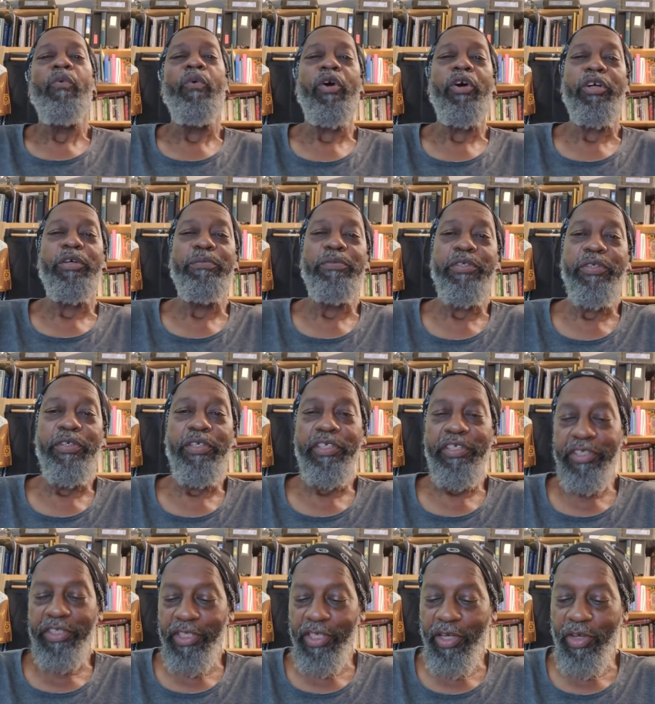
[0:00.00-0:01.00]
Welcome to
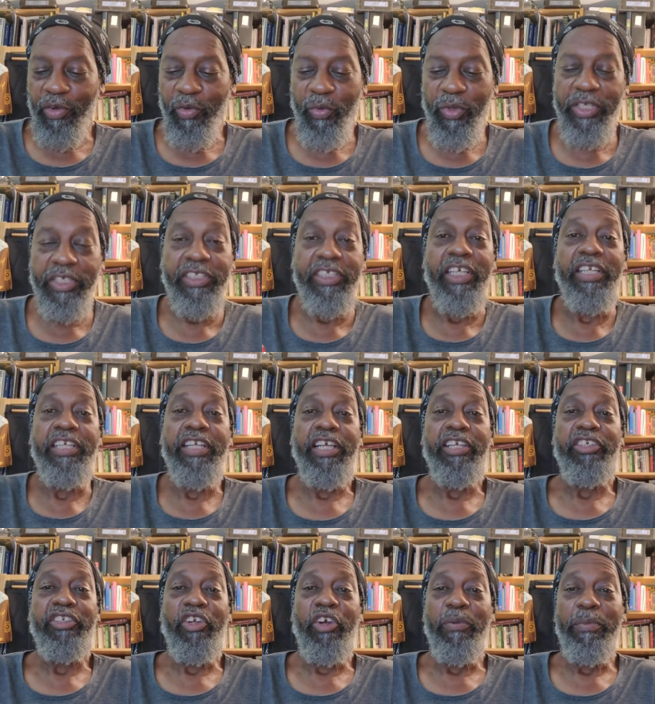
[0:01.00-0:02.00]
this uh, week's
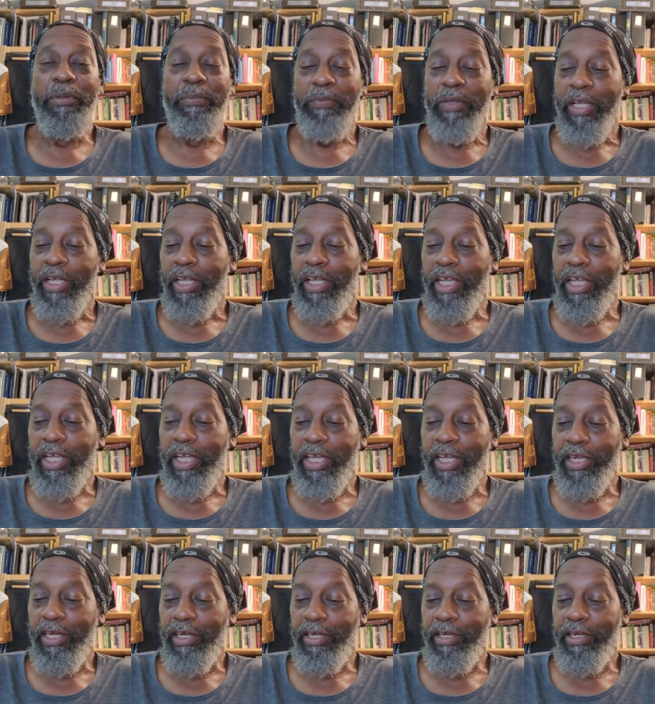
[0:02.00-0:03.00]
Sunday sermon,
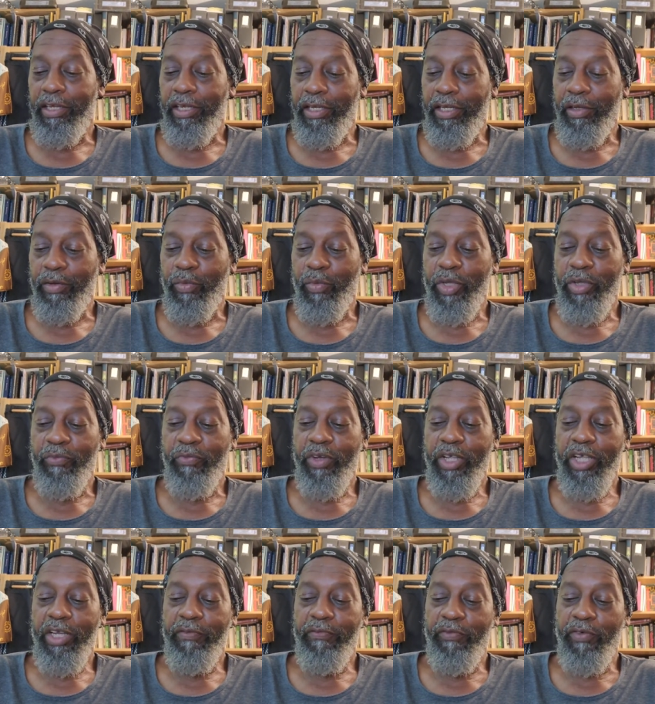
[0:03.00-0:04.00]
and uh, we
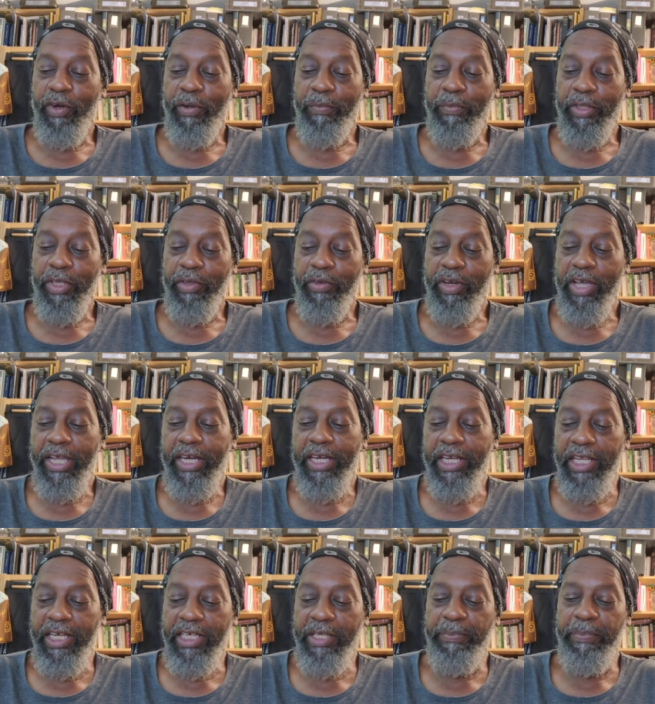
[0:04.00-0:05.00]
read from the
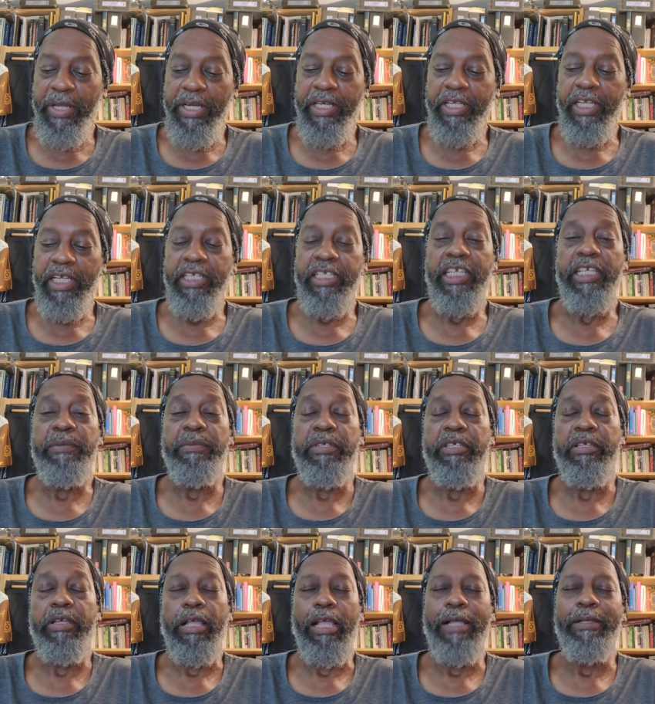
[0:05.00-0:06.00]
United Independent Contem
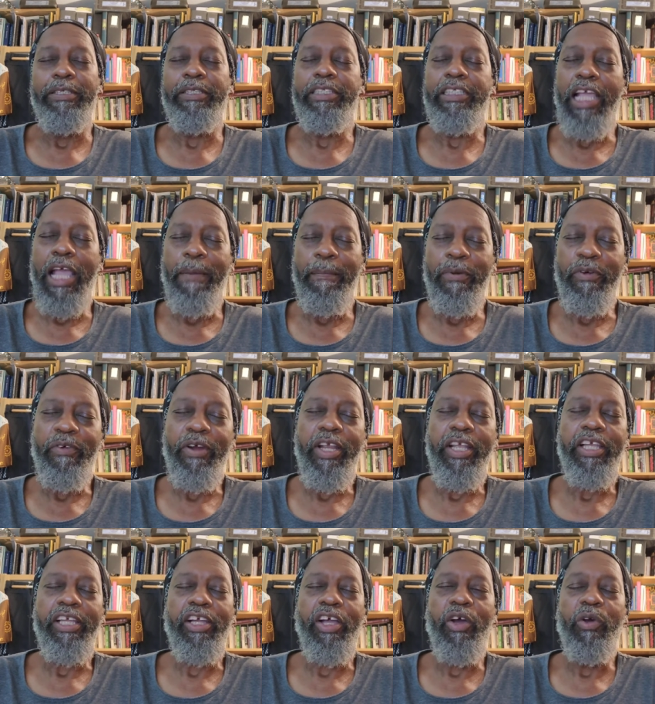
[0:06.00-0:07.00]

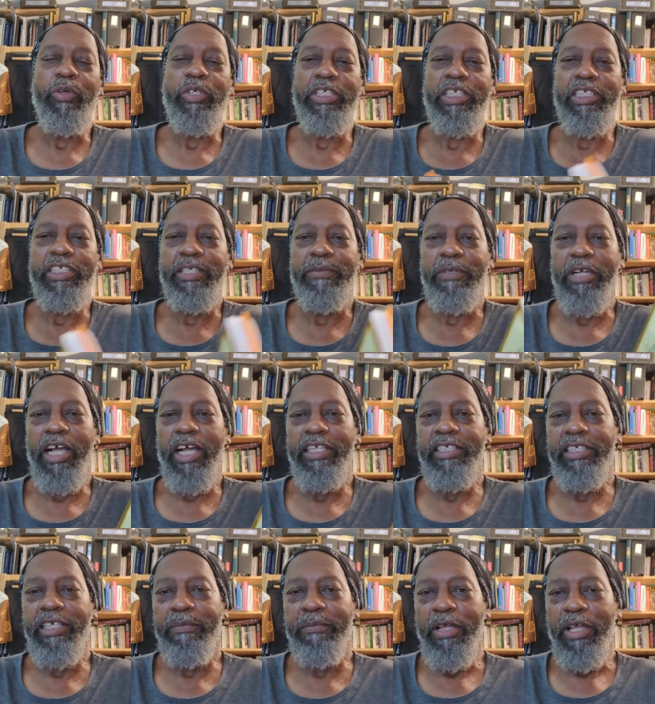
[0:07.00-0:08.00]
Contemporary Code System
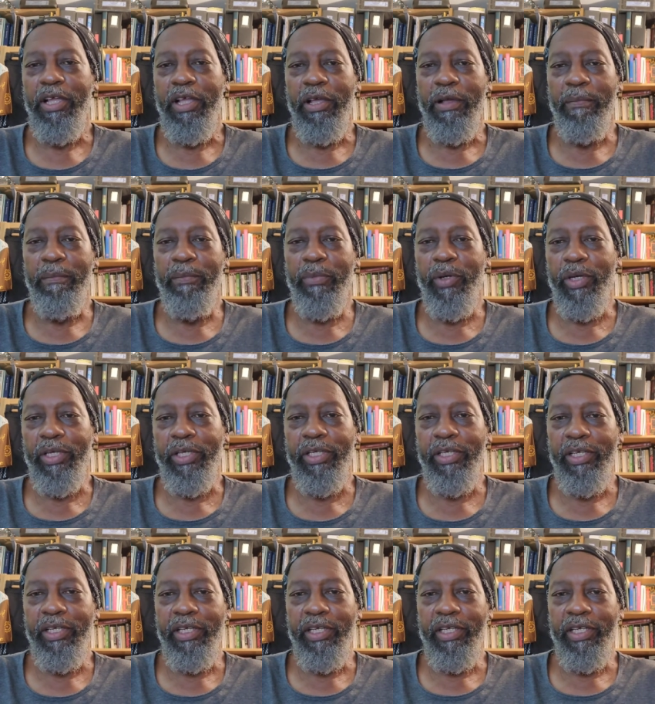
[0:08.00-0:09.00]
Concept
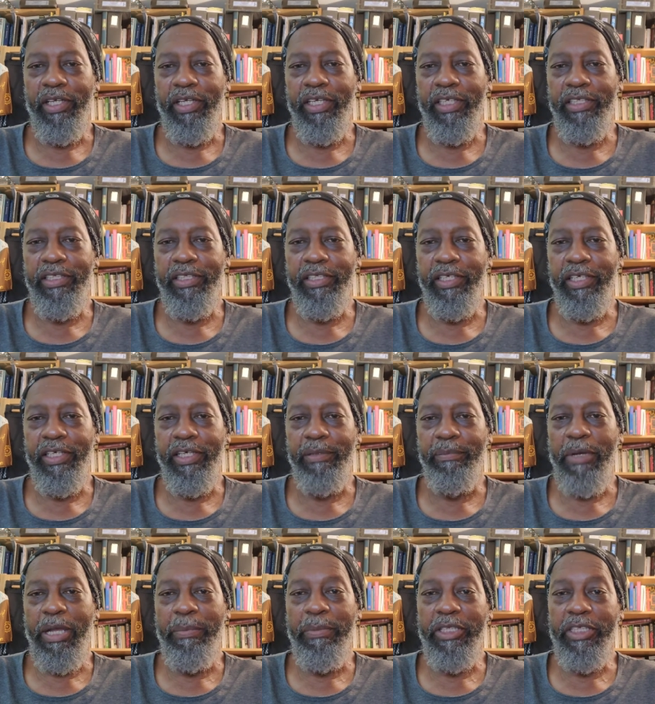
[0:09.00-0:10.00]
book. It's
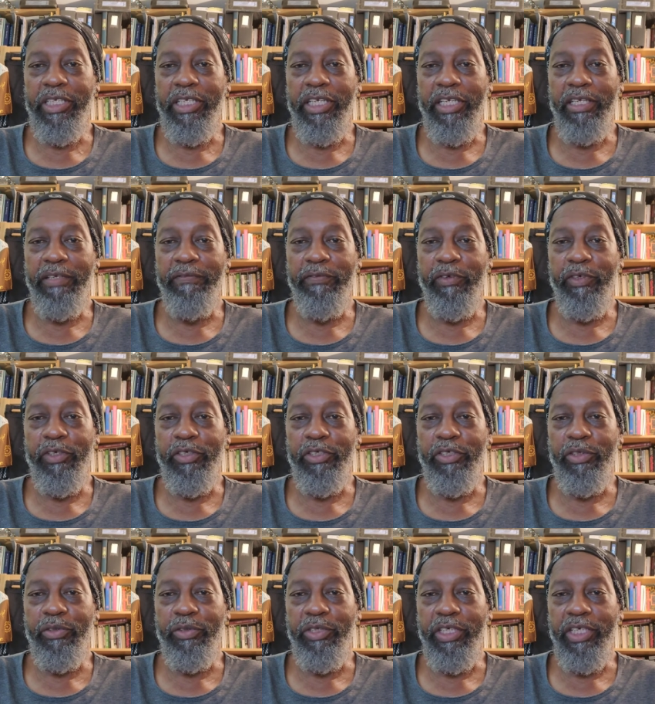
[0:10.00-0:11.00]
uh, by Mr. Neely Fuller
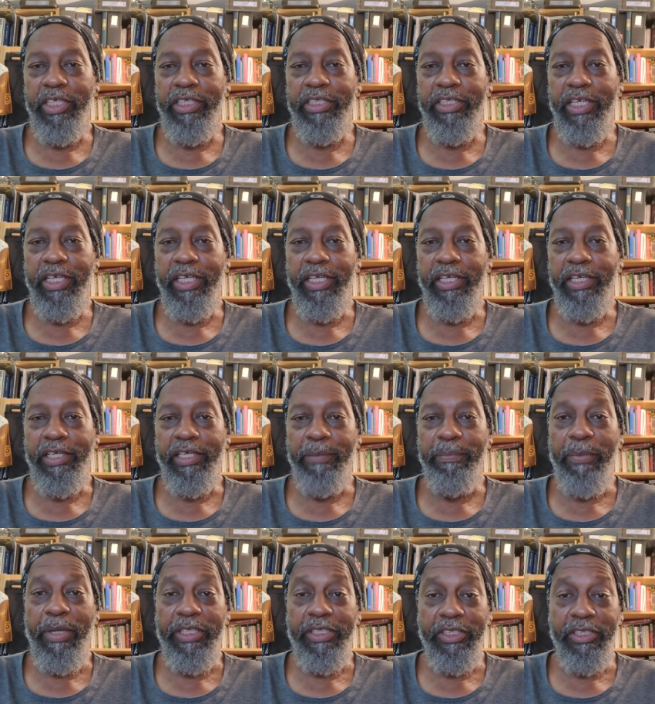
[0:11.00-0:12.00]
Jr. It's a uh,
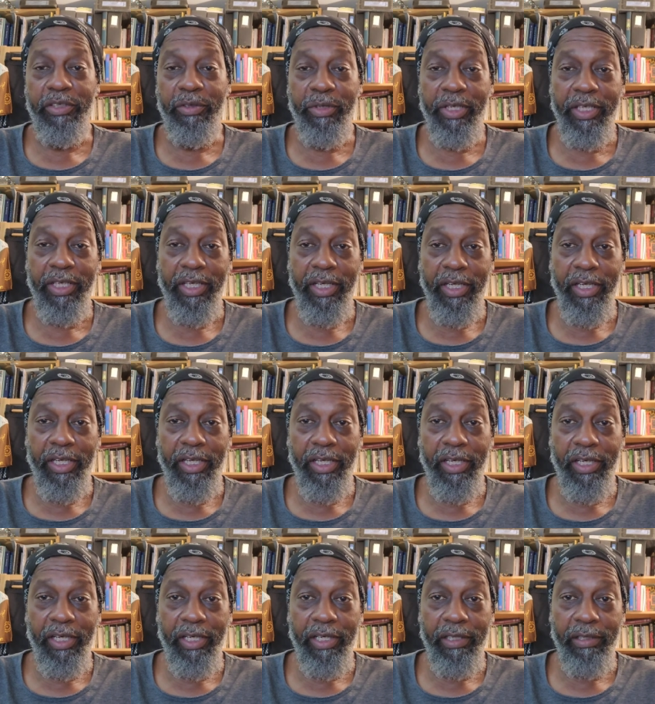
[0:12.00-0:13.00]
compensatory
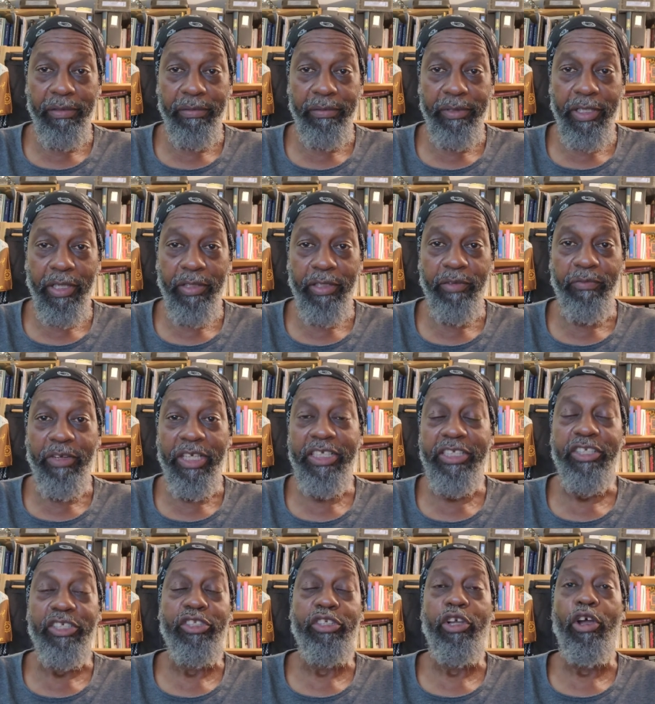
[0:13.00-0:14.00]
uh,
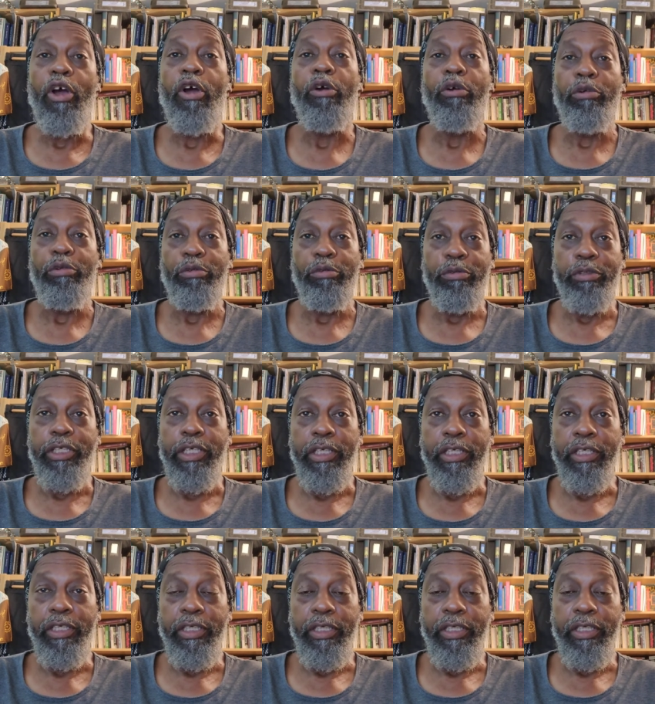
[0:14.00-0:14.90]
counter-racist code